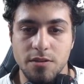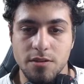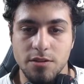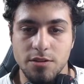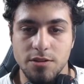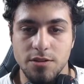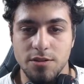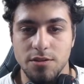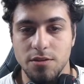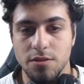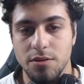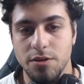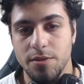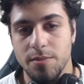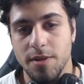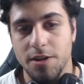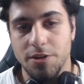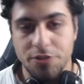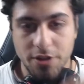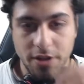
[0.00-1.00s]
So load
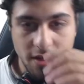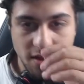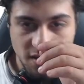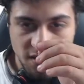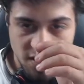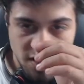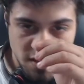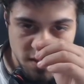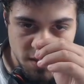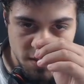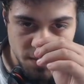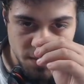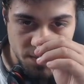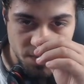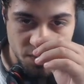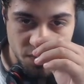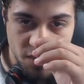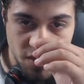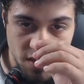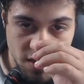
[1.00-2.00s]
metrics,
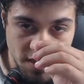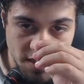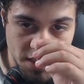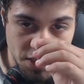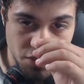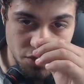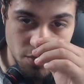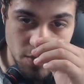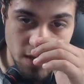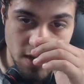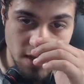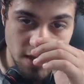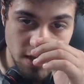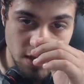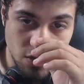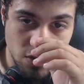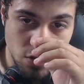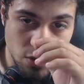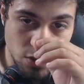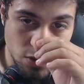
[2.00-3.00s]
digital marketing
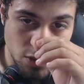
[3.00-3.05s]
course.